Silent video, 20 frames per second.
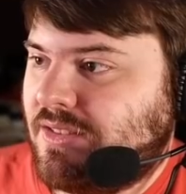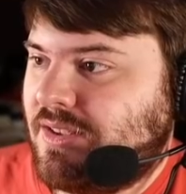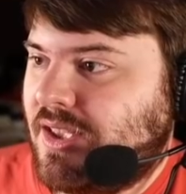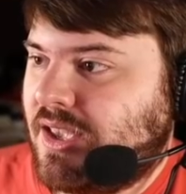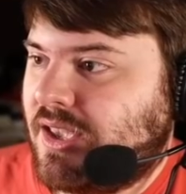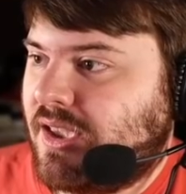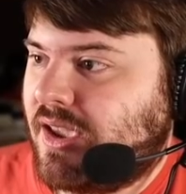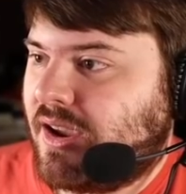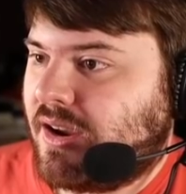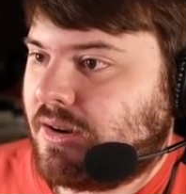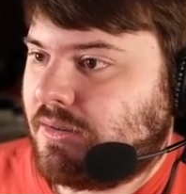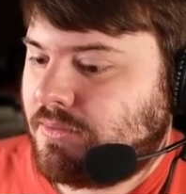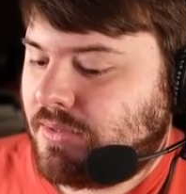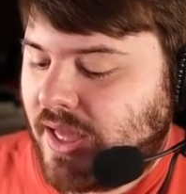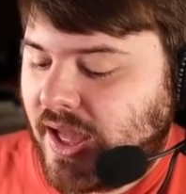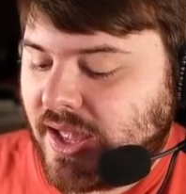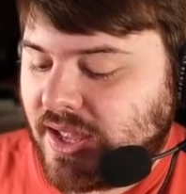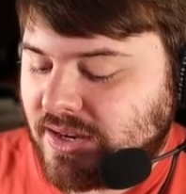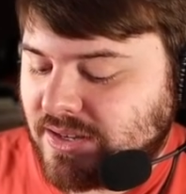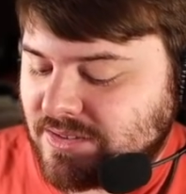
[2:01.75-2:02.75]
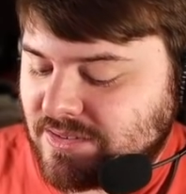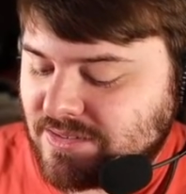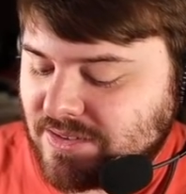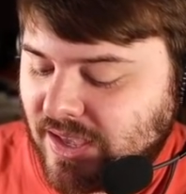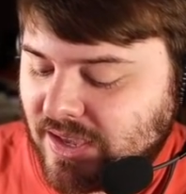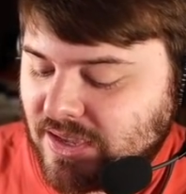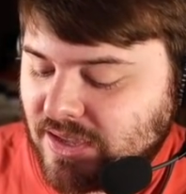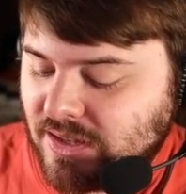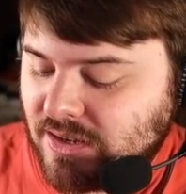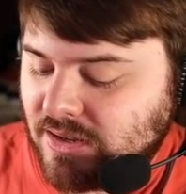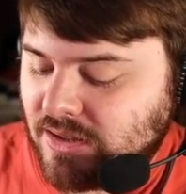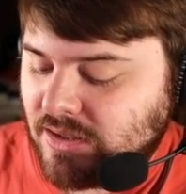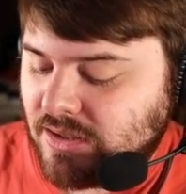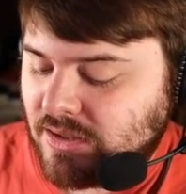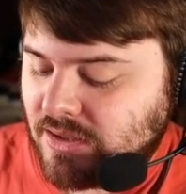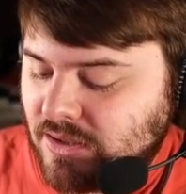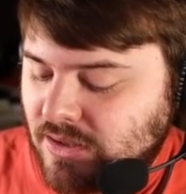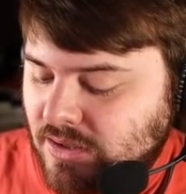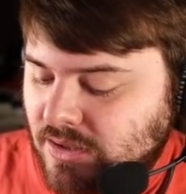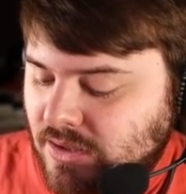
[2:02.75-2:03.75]
take care of that in a second.
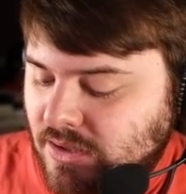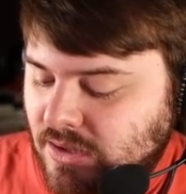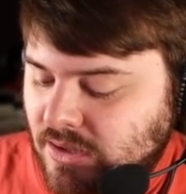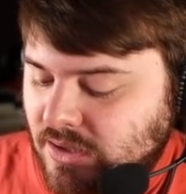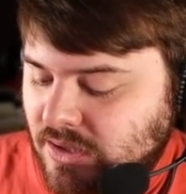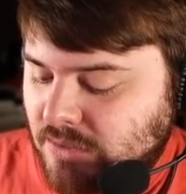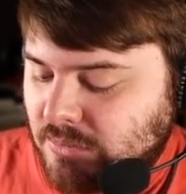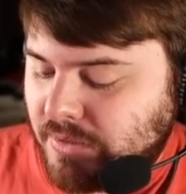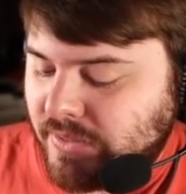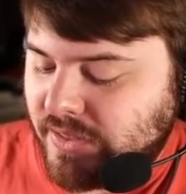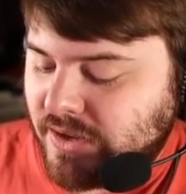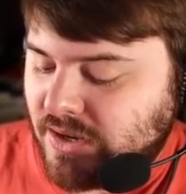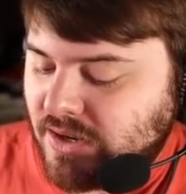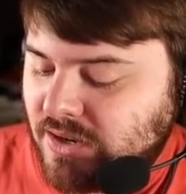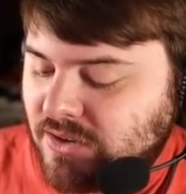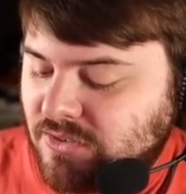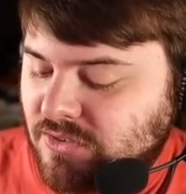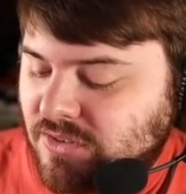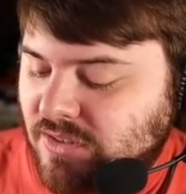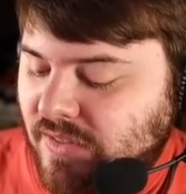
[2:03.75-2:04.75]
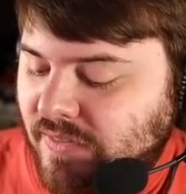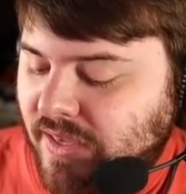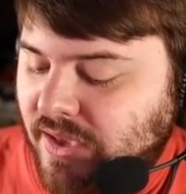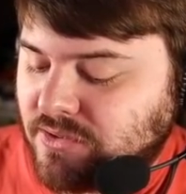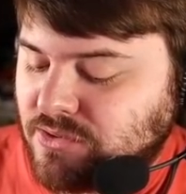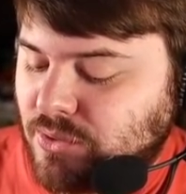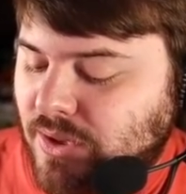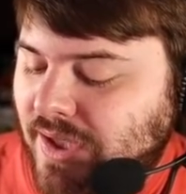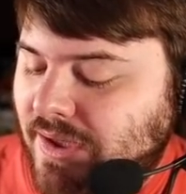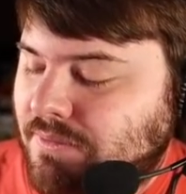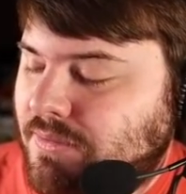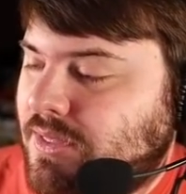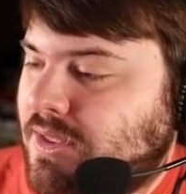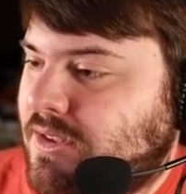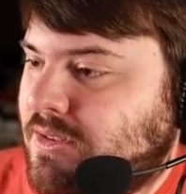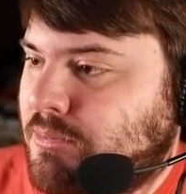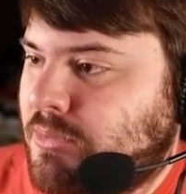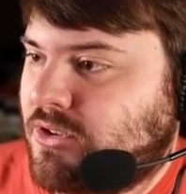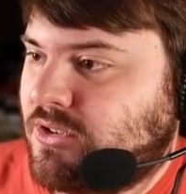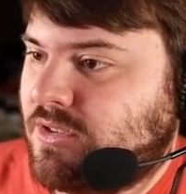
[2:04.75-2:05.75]
And then in addition to that, they also have
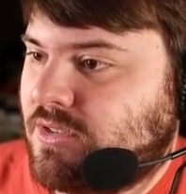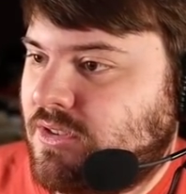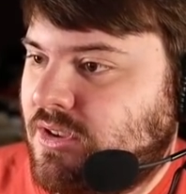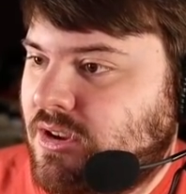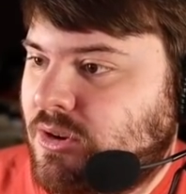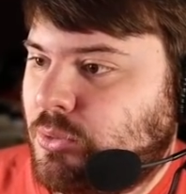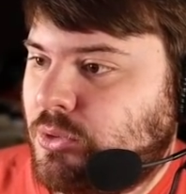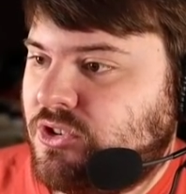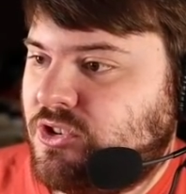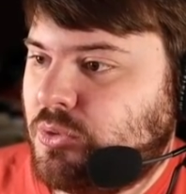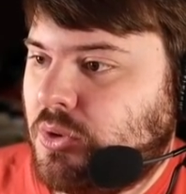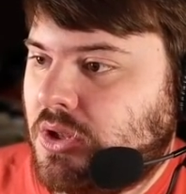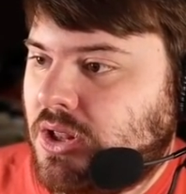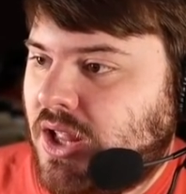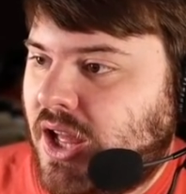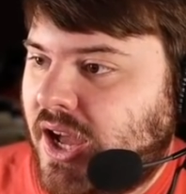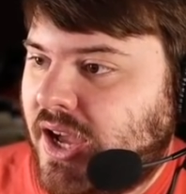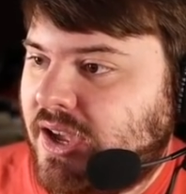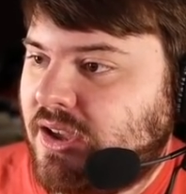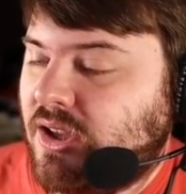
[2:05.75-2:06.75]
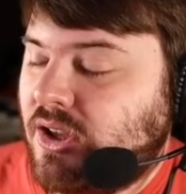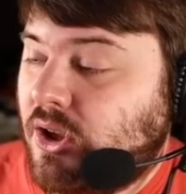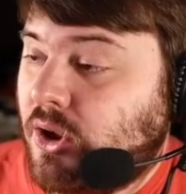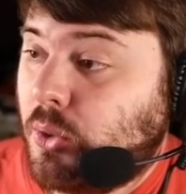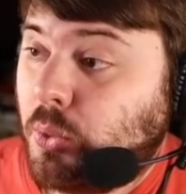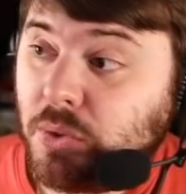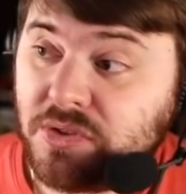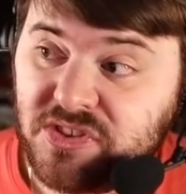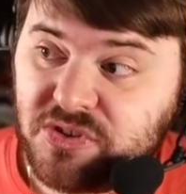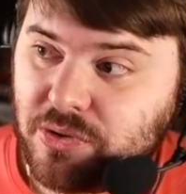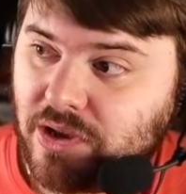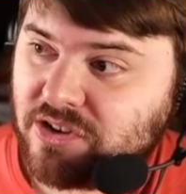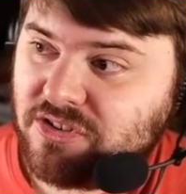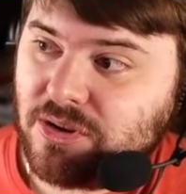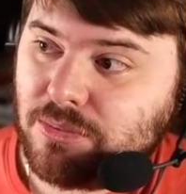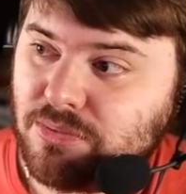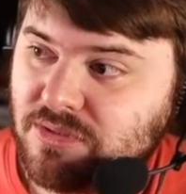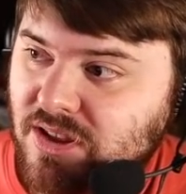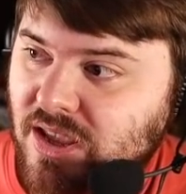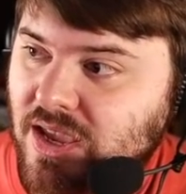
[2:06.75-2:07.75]
these missions here, which you unlock once you
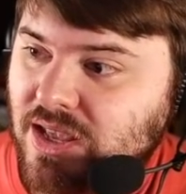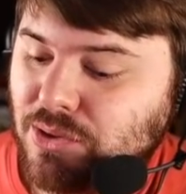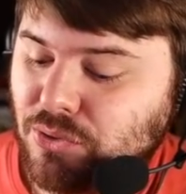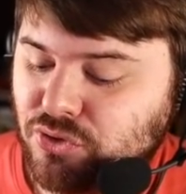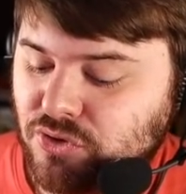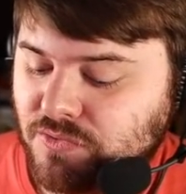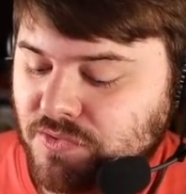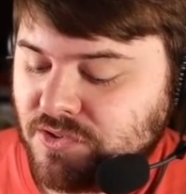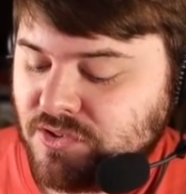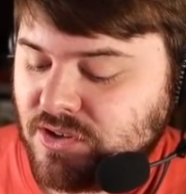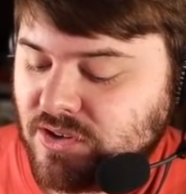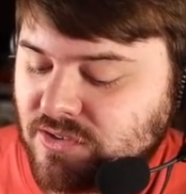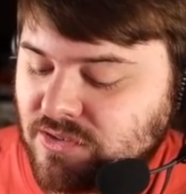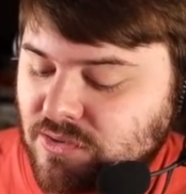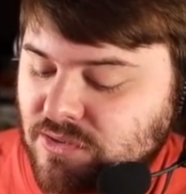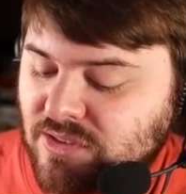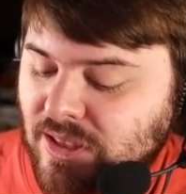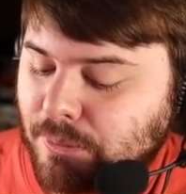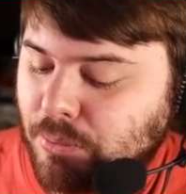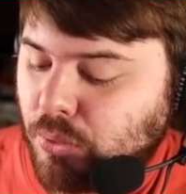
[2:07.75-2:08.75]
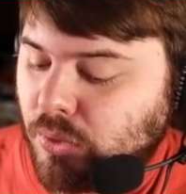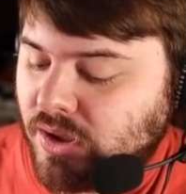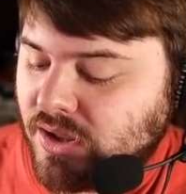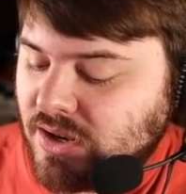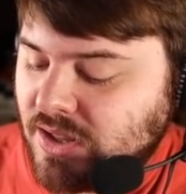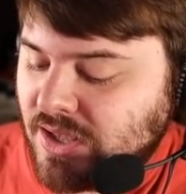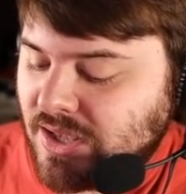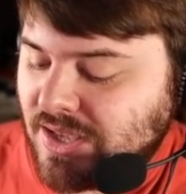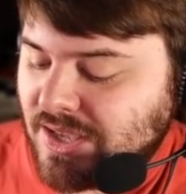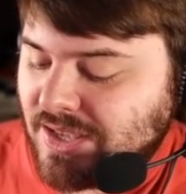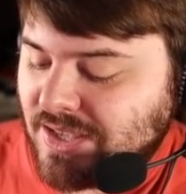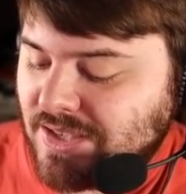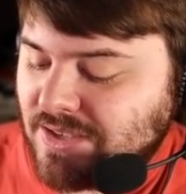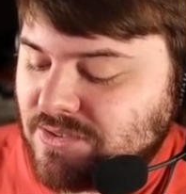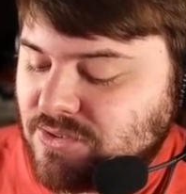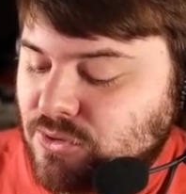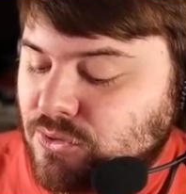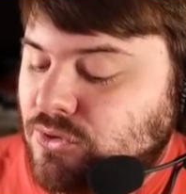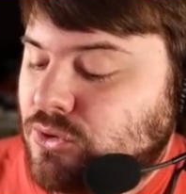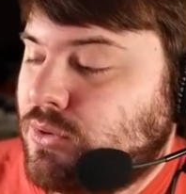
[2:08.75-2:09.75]
actually obtain Ultra Vegeta. So step 1
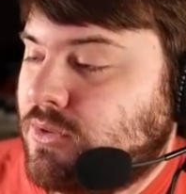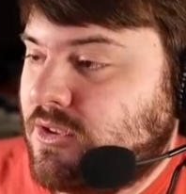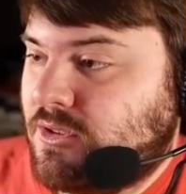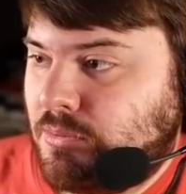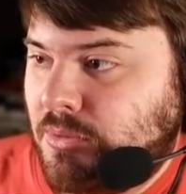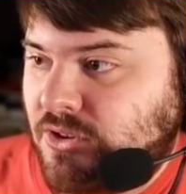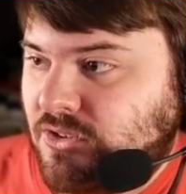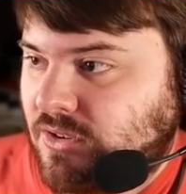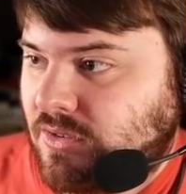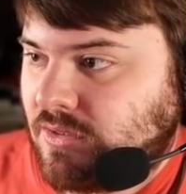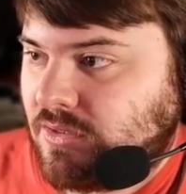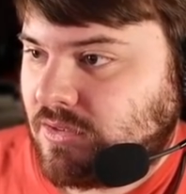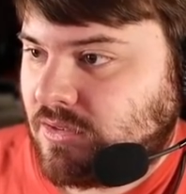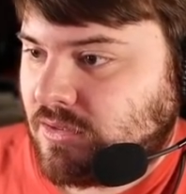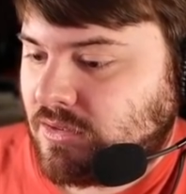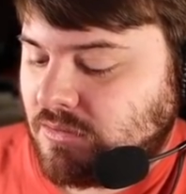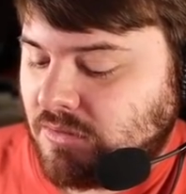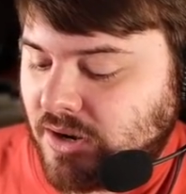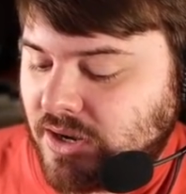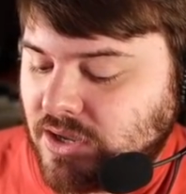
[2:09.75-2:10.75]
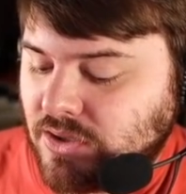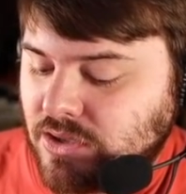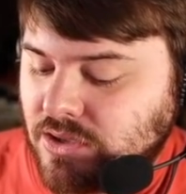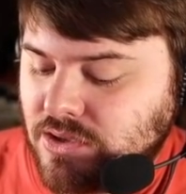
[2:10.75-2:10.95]
is to do these missions, right?